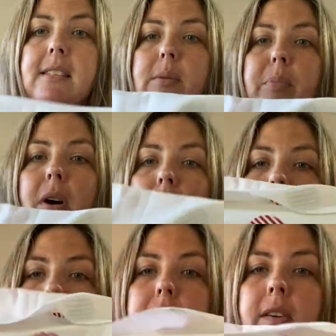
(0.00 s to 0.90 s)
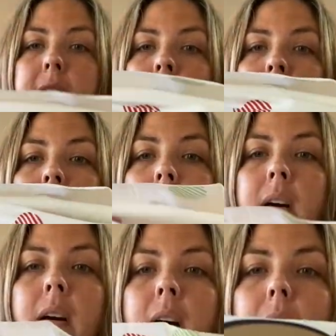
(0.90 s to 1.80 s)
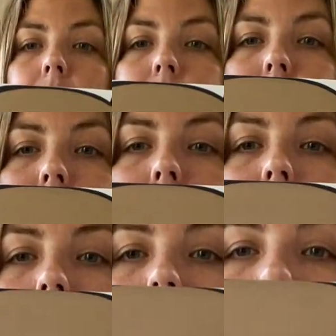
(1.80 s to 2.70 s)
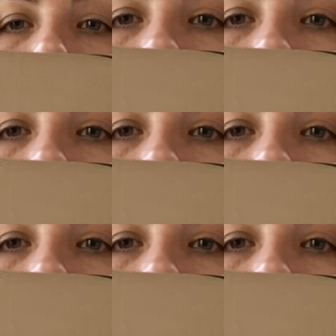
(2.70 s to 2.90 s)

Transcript: to bind on Sunday.